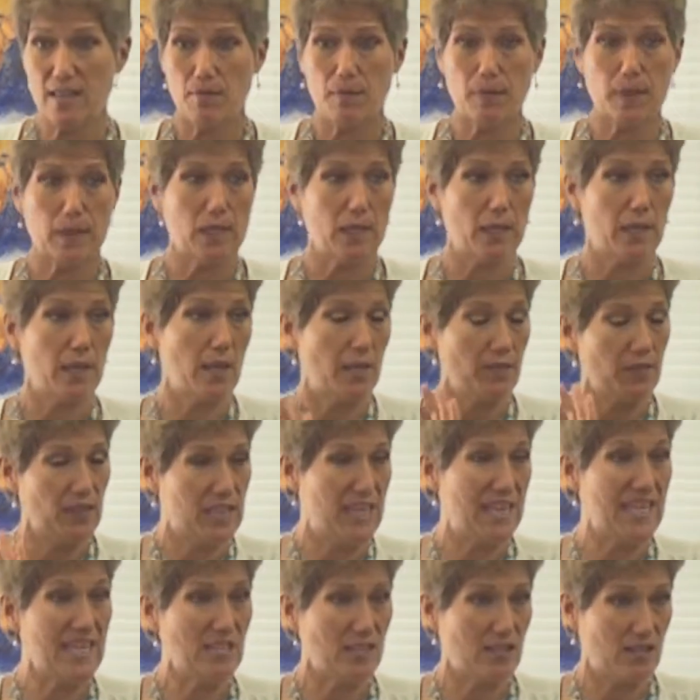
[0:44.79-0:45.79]

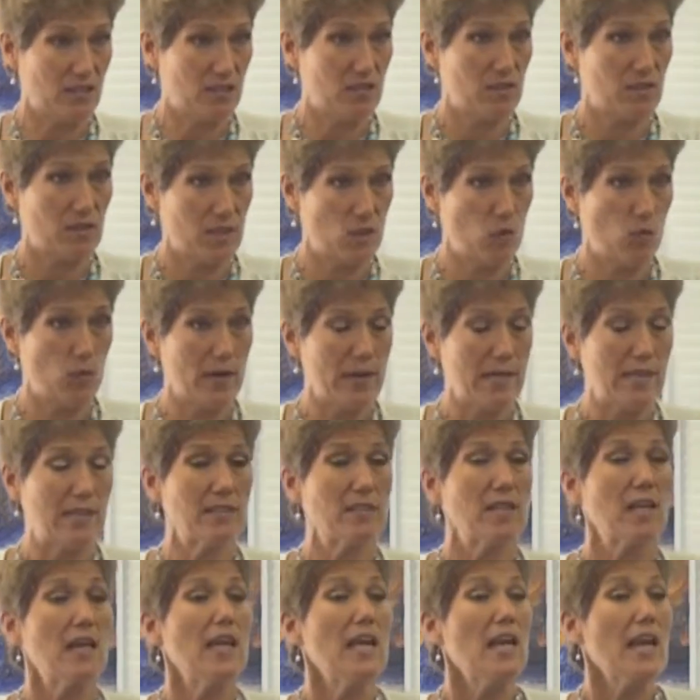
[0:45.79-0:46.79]
the East, to the
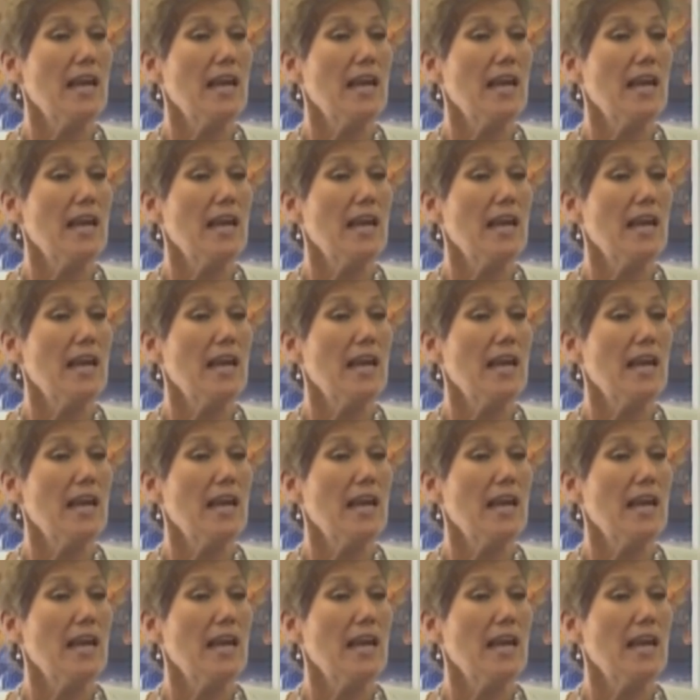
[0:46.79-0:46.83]
Orient,